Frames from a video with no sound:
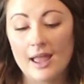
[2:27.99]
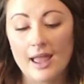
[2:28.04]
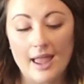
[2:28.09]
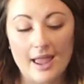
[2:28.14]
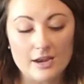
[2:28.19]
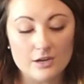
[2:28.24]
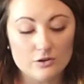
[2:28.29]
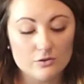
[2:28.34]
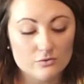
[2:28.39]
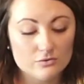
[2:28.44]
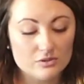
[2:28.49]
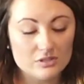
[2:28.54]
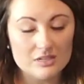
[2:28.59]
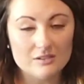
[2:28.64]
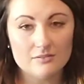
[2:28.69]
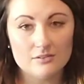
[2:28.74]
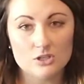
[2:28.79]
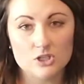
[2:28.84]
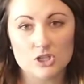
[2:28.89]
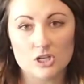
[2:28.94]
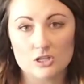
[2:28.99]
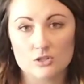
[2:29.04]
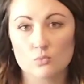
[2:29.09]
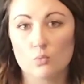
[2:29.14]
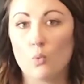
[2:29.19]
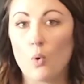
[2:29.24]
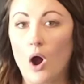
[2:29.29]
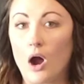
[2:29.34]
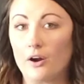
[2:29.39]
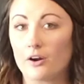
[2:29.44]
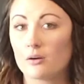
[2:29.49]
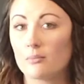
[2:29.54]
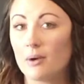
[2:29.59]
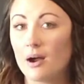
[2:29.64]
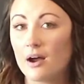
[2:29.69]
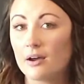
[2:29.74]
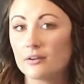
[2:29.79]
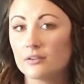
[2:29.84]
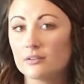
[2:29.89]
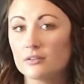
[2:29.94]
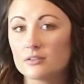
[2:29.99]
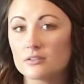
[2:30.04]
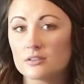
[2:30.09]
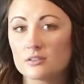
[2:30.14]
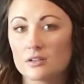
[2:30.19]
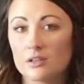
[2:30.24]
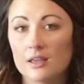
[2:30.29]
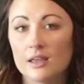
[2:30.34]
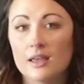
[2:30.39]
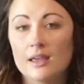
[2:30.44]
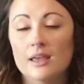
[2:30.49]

and use even just water bottles,